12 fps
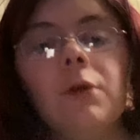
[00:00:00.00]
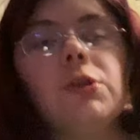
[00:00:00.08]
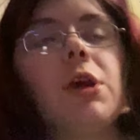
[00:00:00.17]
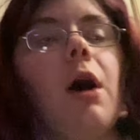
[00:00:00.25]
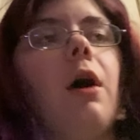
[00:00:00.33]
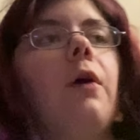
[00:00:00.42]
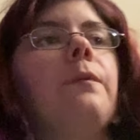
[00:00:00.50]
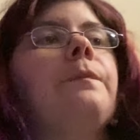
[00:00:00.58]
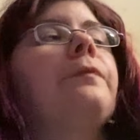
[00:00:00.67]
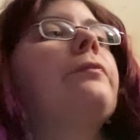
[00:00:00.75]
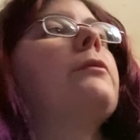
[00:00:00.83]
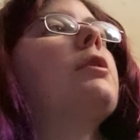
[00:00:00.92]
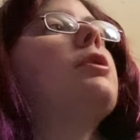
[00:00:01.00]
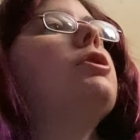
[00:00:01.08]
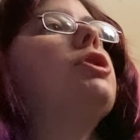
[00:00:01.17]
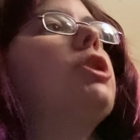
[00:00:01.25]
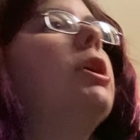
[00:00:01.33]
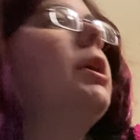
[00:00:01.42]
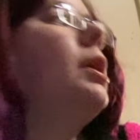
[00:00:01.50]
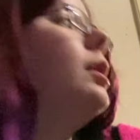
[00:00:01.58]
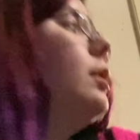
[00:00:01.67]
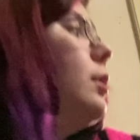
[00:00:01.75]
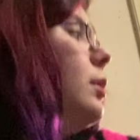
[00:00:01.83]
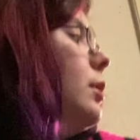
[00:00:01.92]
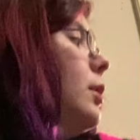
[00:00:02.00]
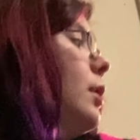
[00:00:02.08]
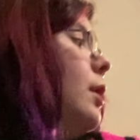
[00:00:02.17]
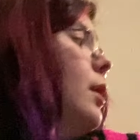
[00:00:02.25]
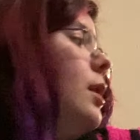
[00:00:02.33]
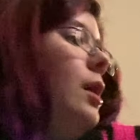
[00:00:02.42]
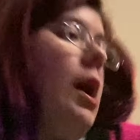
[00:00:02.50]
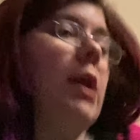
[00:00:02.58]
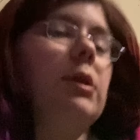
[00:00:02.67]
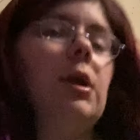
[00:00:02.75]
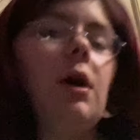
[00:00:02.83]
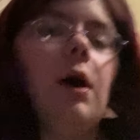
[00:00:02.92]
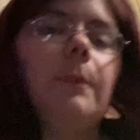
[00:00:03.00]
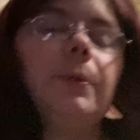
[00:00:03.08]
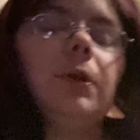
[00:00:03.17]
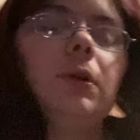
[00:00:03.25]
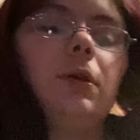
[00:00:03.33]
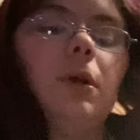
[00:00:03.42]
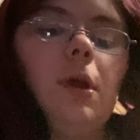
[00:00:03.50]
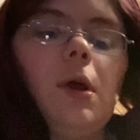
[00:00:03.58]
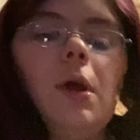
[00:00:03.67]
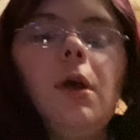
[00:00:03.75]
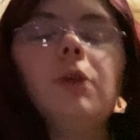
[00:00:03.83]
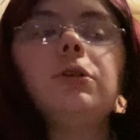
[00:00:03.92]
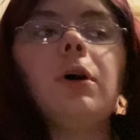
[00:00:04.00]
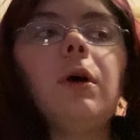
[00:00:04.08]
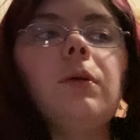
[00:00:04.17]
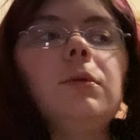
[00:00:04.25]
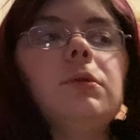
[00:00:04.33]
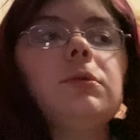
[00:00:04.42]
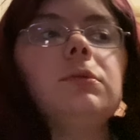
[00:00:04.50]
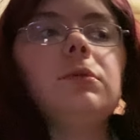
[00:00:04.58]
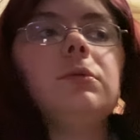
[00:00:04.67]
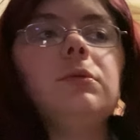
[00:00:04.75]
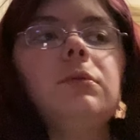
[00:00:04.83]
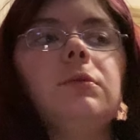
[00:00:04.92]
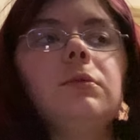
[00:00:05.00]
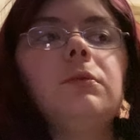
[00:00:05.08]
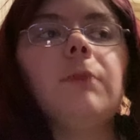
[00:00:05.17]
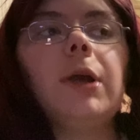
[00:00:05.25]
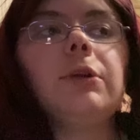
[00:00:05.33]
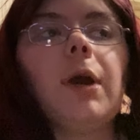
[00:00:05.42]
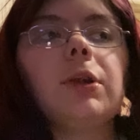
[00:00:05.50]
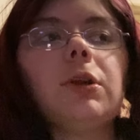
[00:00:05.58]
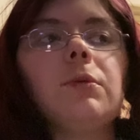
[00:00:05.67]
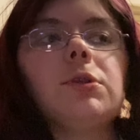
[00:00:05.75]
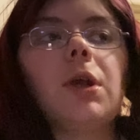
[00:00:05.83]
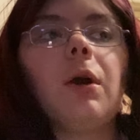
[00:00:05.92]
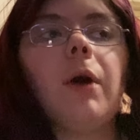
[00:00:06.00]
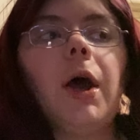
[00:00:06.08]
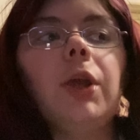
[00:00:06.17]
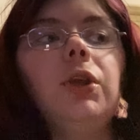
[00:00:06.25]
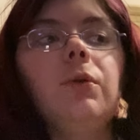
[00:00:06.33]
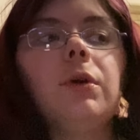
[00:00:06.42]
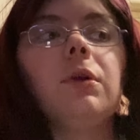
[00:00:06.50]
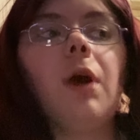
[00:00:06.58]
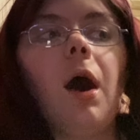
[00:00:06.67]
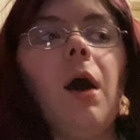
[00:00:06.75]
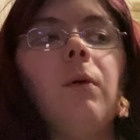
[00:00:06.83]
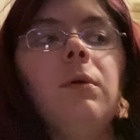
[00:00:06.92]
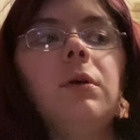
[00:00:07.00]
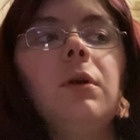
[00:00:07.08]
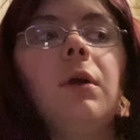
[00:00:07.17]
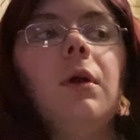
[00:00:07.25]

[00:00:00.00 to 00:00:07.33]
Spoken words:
So she ended up, so my director was like, okay, you can go.